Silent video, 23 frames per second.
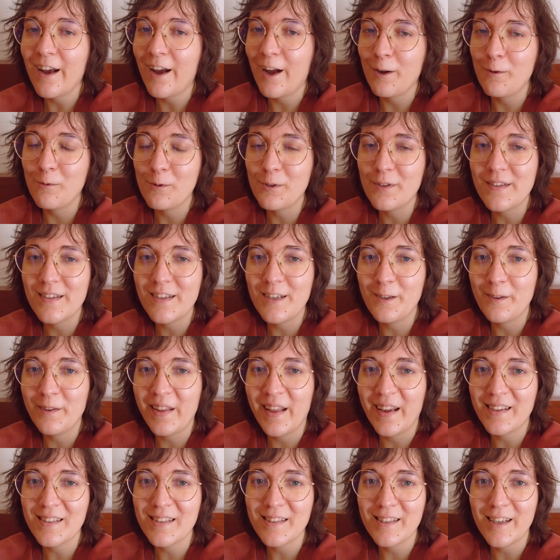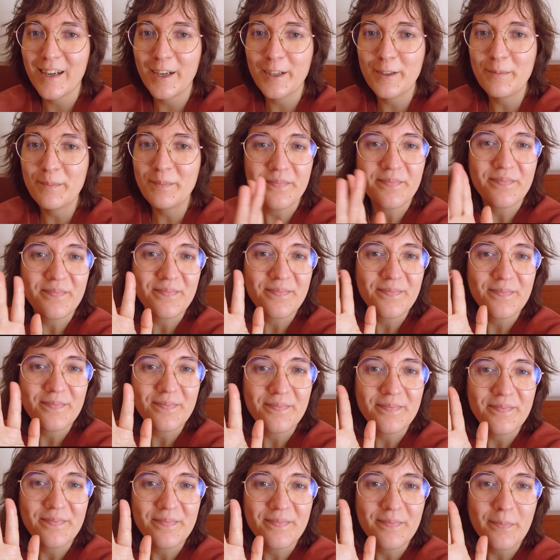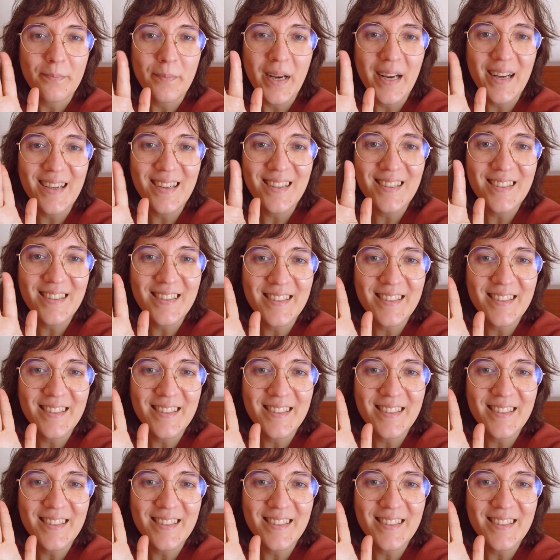I will see you next time. Bye!